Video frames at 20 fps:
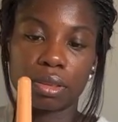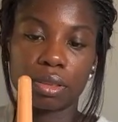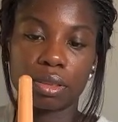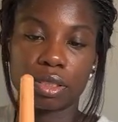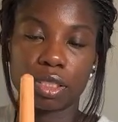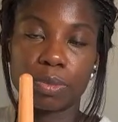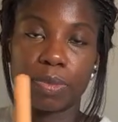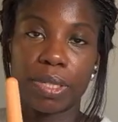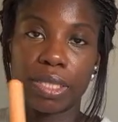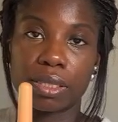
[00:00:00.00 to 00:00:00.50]

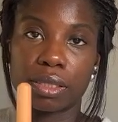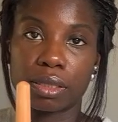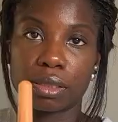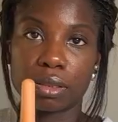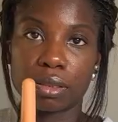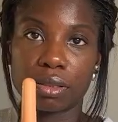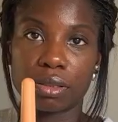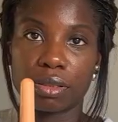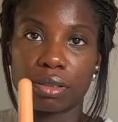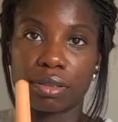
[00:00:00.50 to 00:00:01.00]
spins.
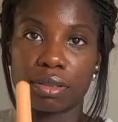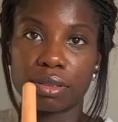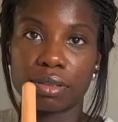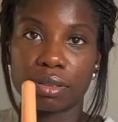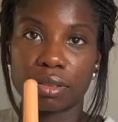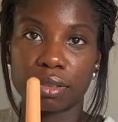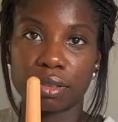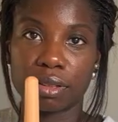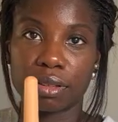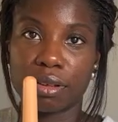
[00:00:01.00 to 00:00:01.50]

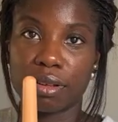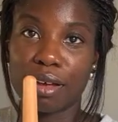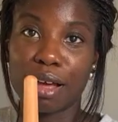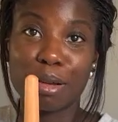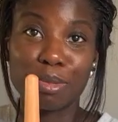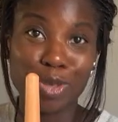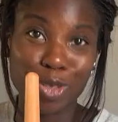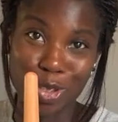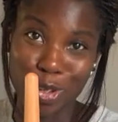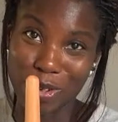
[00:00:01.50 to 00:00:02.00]

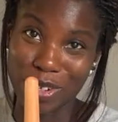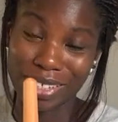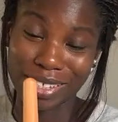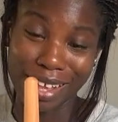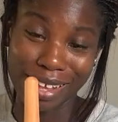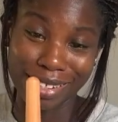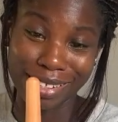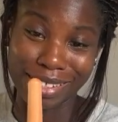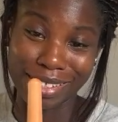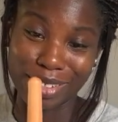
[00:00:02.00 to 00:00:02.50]
I'm so
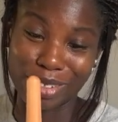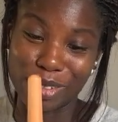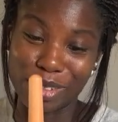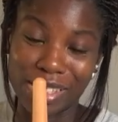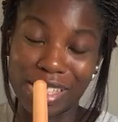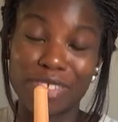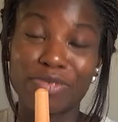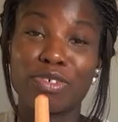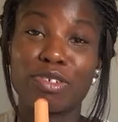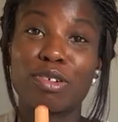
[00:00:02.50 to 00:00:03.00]
excited to use
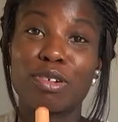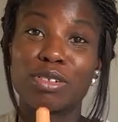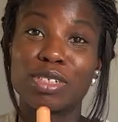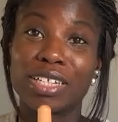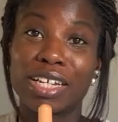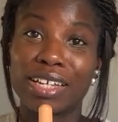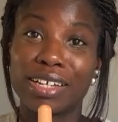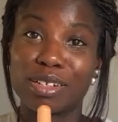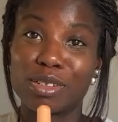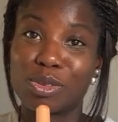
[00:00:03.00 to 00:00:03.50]
this for
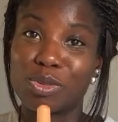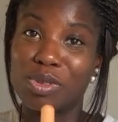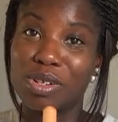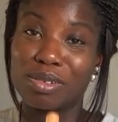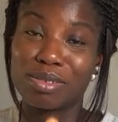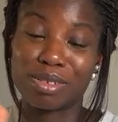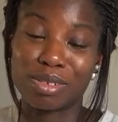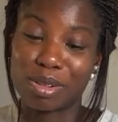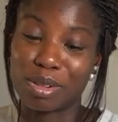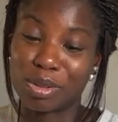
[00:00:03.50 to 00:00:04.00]
crocheting as well.
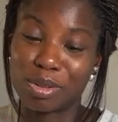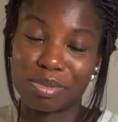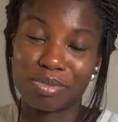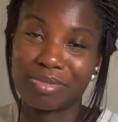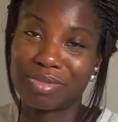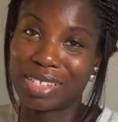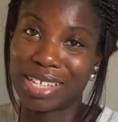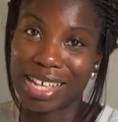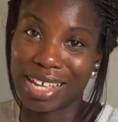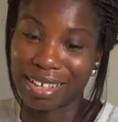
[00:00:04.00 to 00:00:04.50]
So
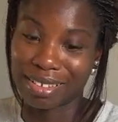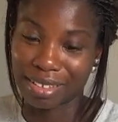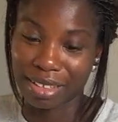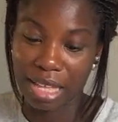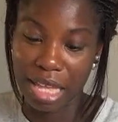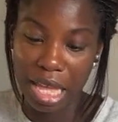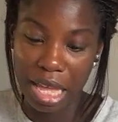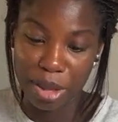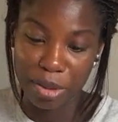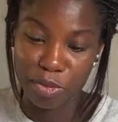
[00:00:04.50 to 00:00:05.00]
yeah,
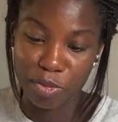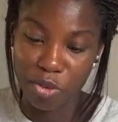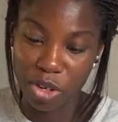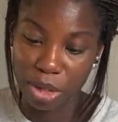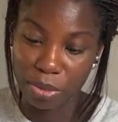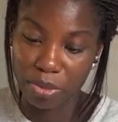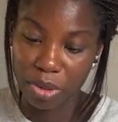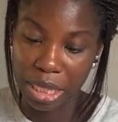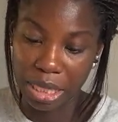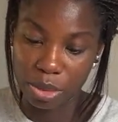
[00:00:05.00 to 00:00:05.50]
really
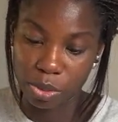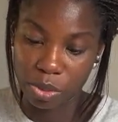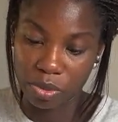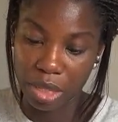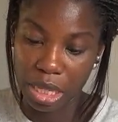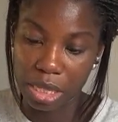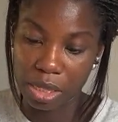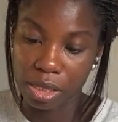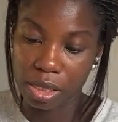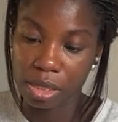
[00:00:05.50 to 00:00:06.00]
pleased with
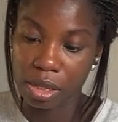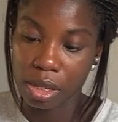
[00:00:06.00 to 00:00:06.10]
this.